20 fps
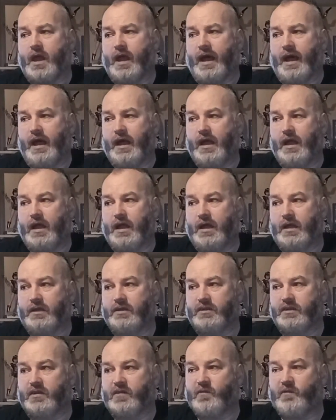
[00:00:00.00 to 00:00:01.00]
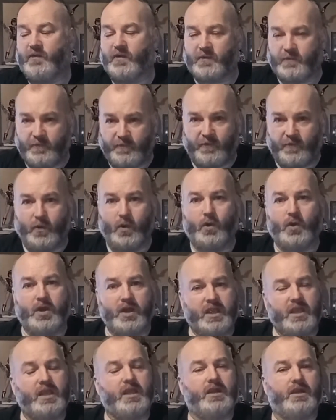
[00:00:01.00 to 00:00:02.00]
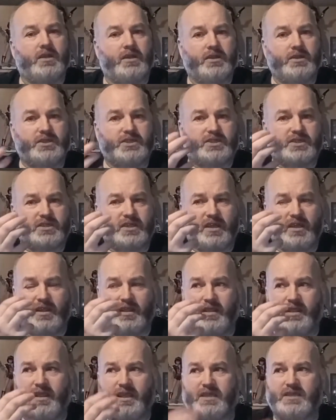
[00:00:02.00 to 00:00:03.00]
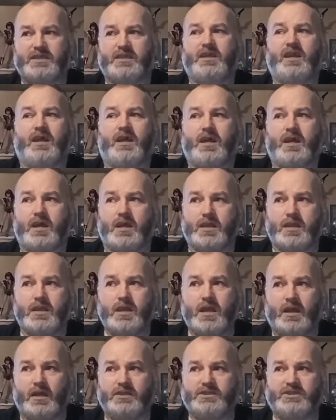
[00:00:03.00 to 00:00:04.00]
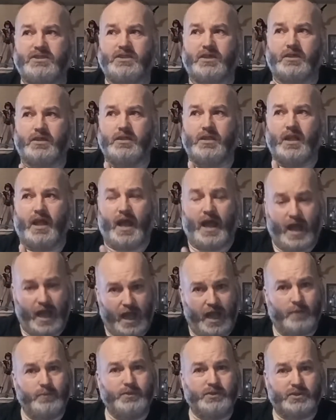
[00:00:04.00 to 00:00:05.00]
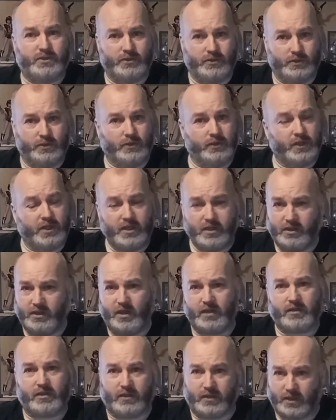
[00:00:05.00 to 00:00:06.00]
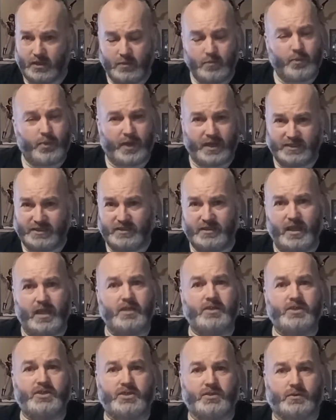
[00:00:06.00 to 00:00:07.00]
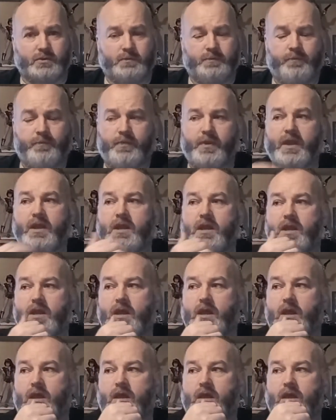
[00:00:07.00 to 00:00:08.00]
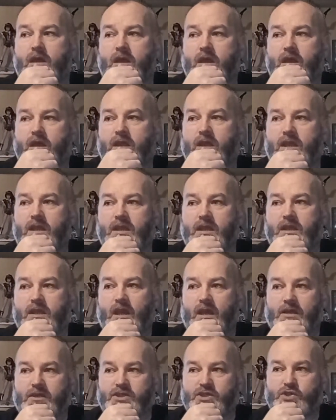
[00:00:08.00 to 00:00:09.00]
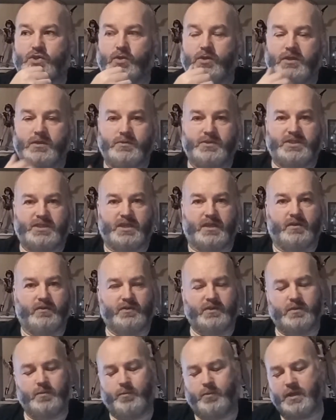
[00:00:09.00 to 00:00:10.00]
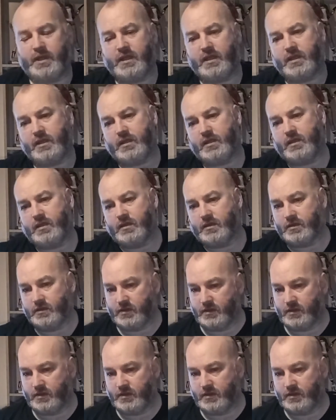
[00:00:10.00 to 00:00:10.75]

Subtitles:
And for 4 years, this guy has done absolutely nothing presidential. He has shown himself to be